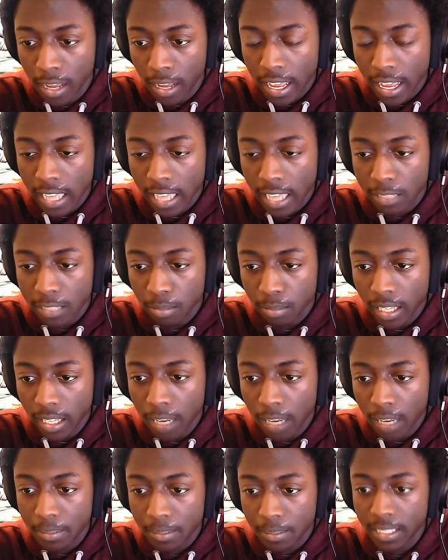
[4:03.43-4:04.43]
is play
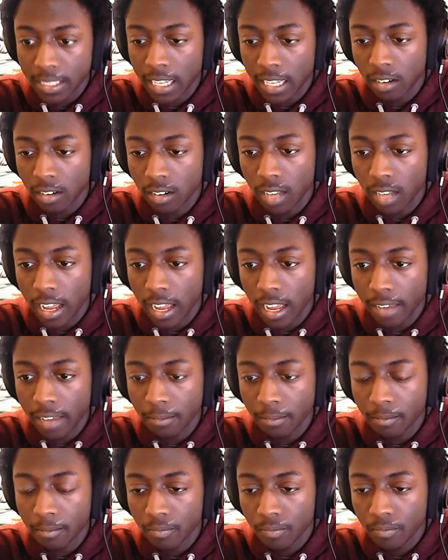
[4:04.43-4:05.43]
up to center line,
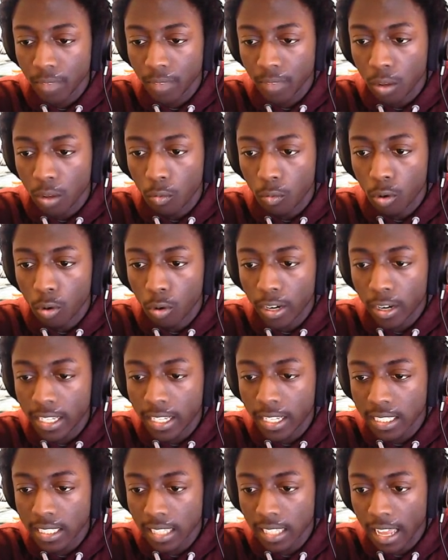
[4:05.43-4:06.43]
ward
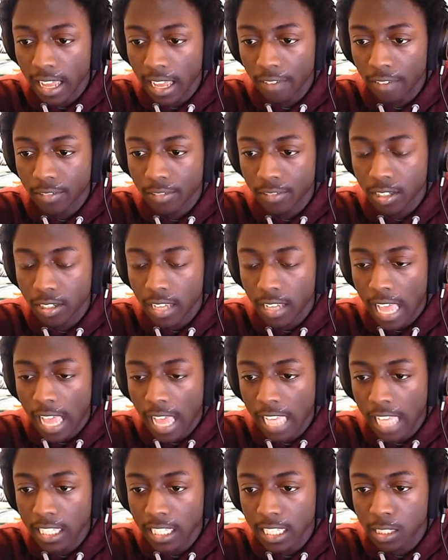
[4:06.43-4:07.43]
his left,
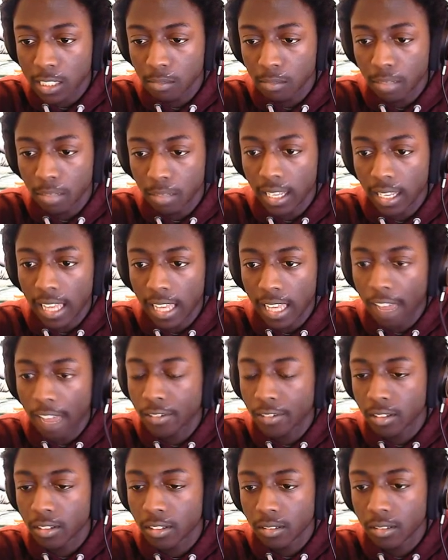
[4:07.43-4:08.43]
and just play left.
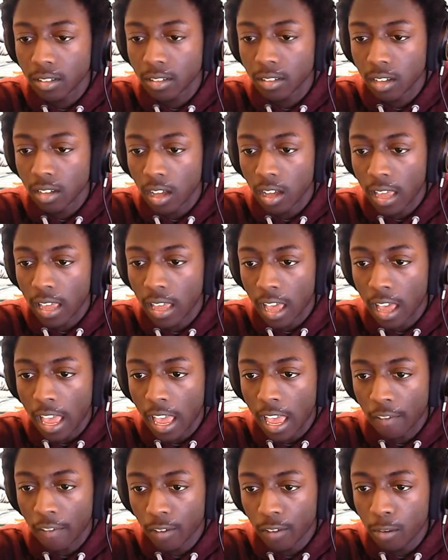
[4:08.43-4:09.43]

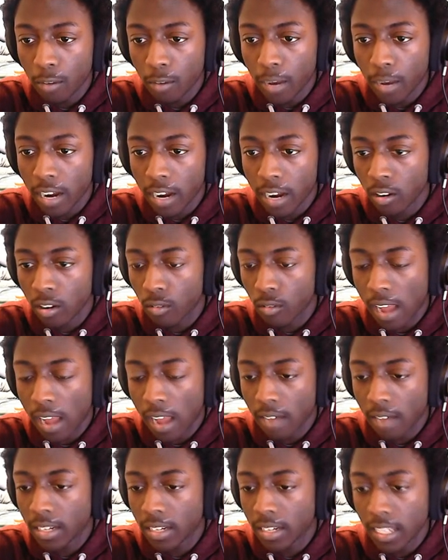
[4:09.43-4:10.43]
Everywhere
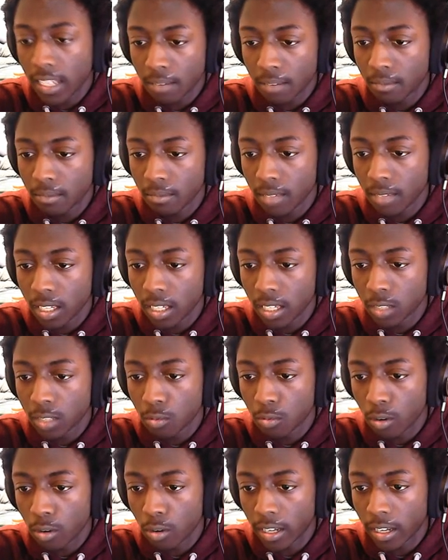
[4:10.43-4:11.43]
around him is
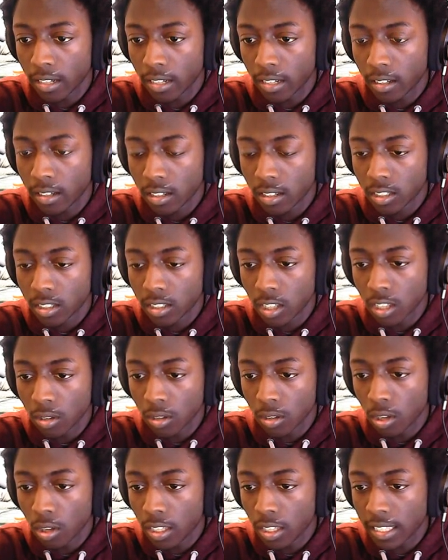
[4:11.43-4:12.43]
warded. So
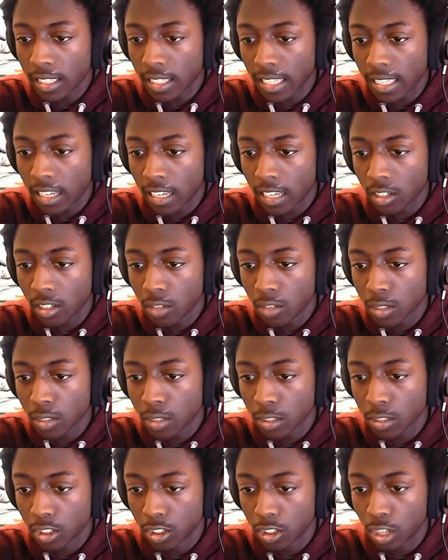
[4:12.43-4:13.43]
the only thing they can do
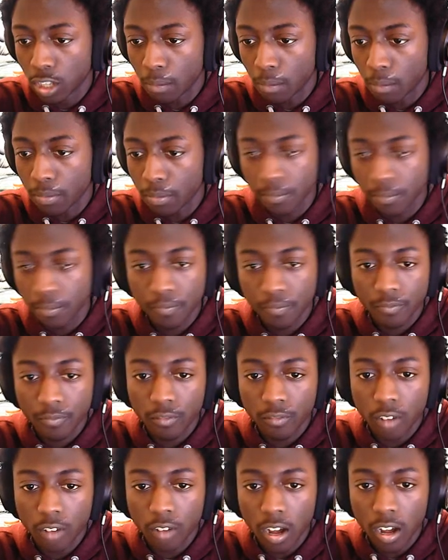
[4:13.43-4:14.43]
is jump
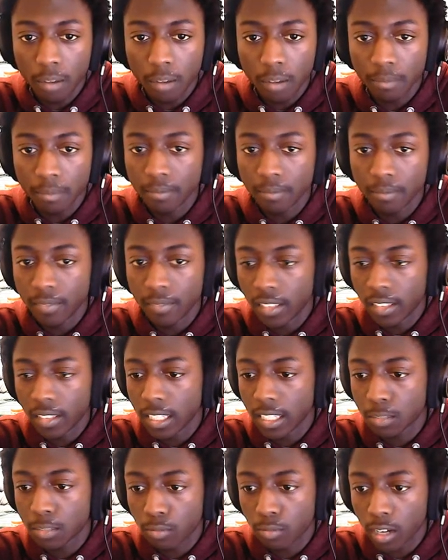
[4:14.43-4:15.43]
from
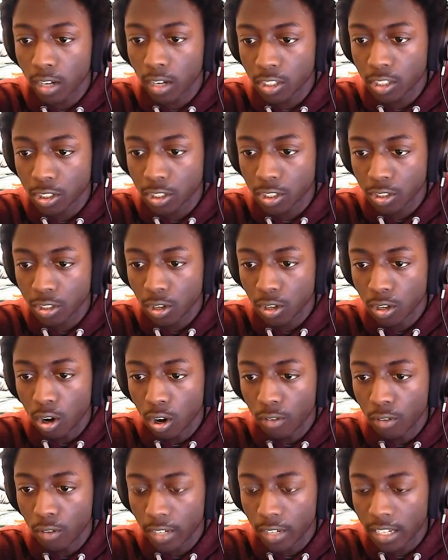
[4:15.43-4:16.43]
this brush
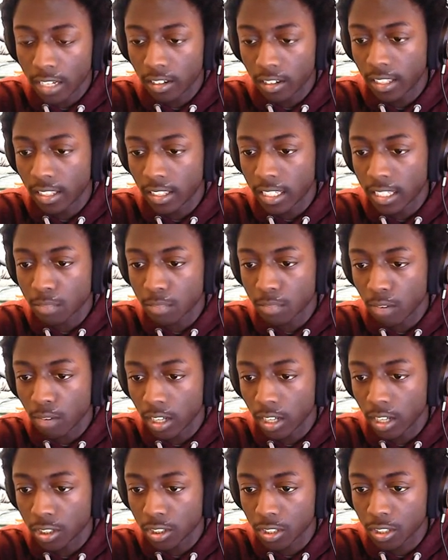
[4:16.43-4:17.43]
over here to this
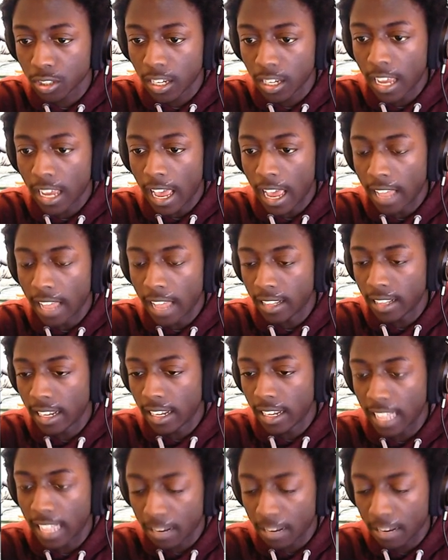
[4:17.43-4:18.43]
brush, and then
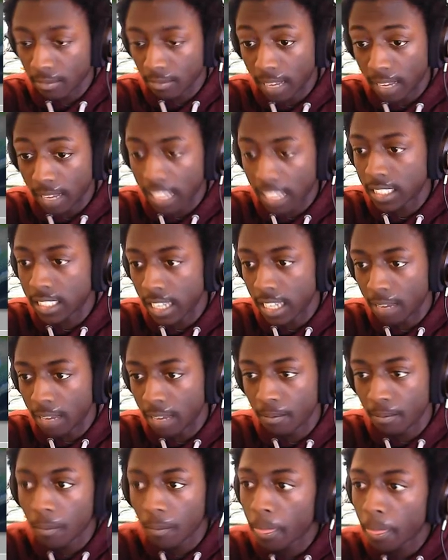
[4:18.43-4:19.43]
get next to
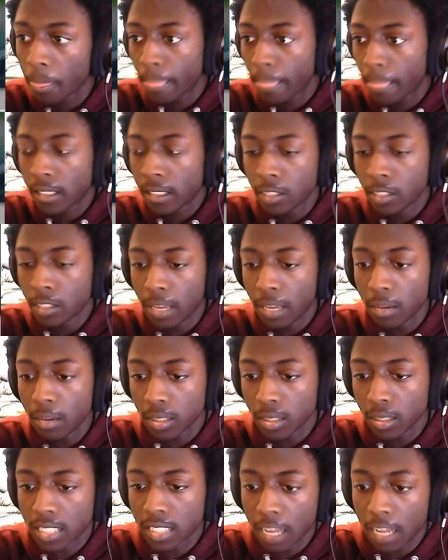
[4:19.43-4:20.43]
him to be able to
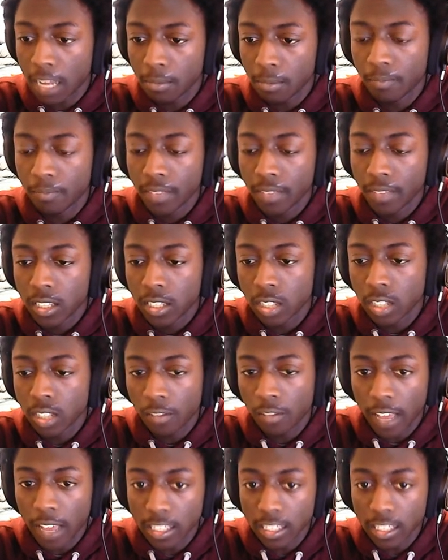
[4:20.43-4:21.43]
stop him. So
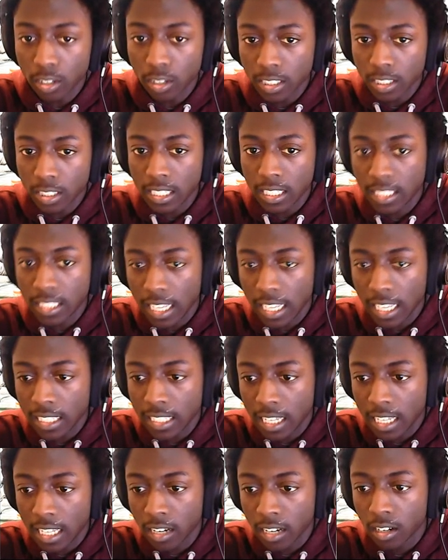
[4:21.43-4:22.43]
as long as he stays
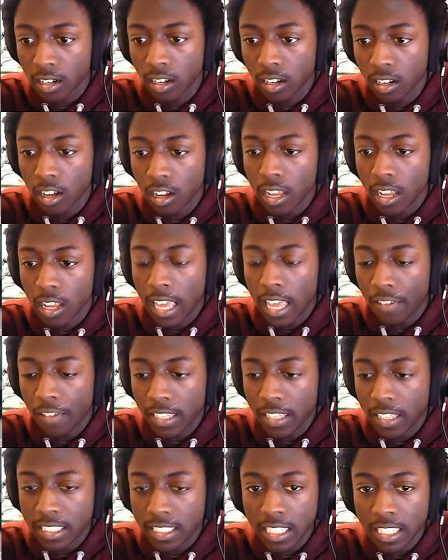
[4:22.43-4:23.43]
here, if he
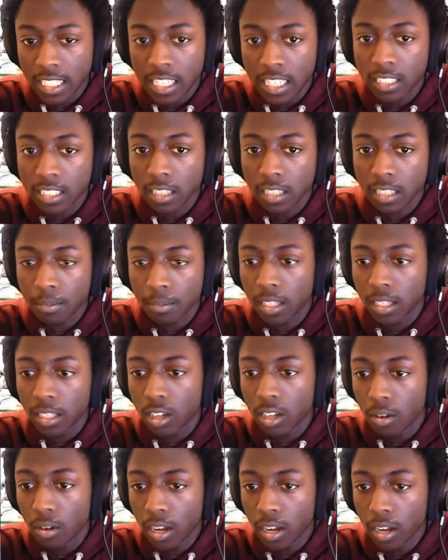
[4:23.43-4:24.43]
sees something
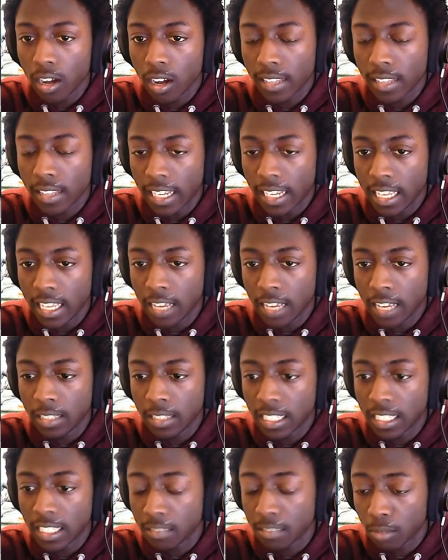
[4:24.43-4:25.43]
going on that he
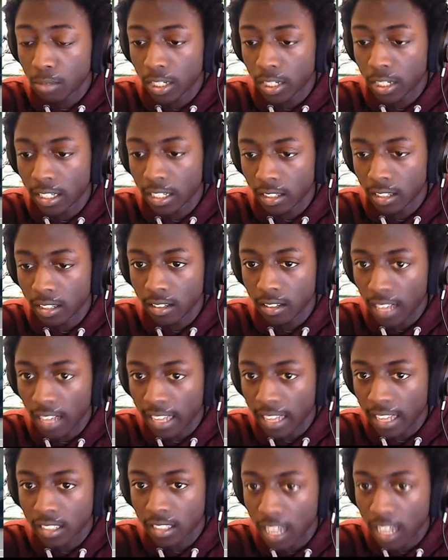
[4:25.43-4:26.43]
didn't particularly
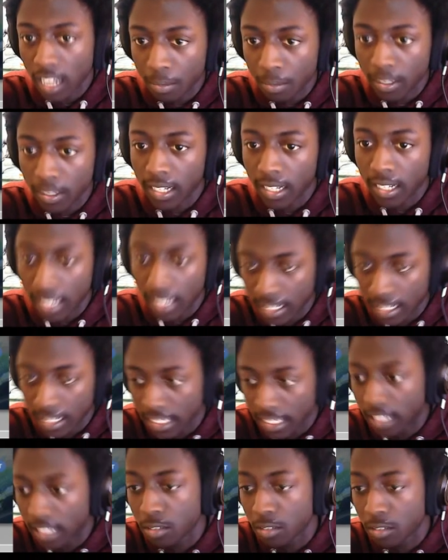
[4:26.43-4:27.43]
like top lane, let's say
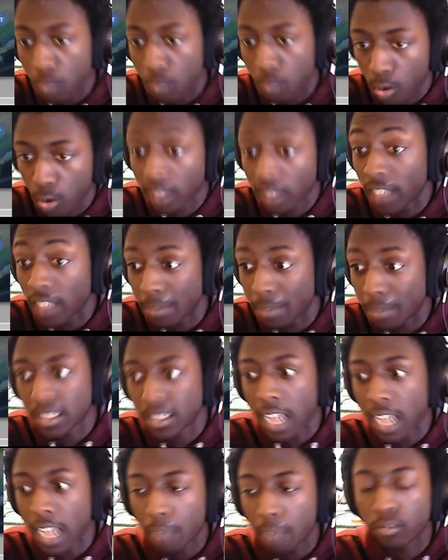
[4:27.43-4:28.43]
there's more of them
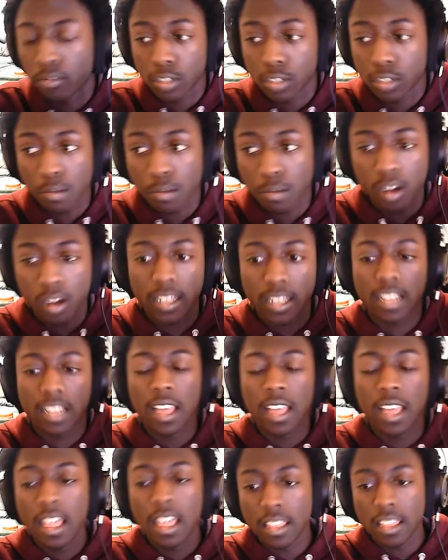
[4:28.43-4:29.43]
top responding
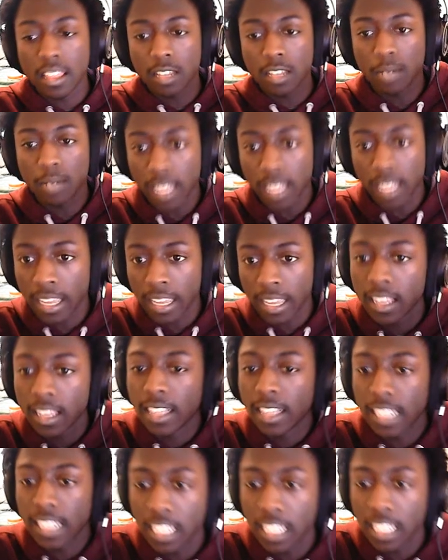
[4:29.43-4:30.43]
than they would like,
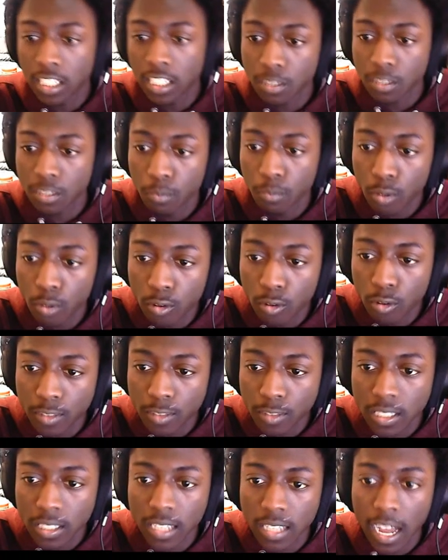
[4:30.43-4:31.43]
then he just moves
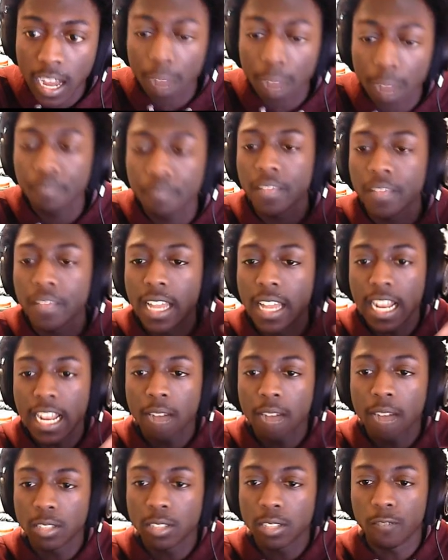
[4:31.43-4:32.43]
to top, and now
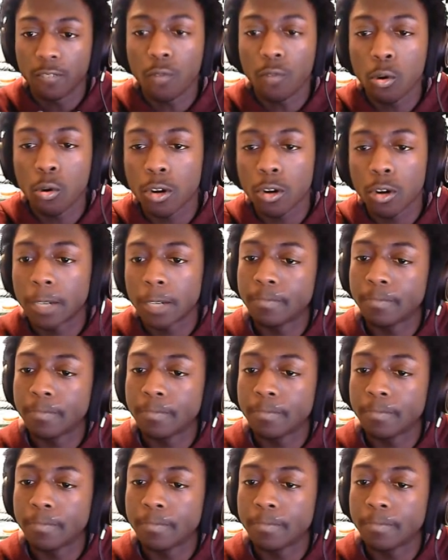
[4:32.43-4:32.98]
it's a 4v3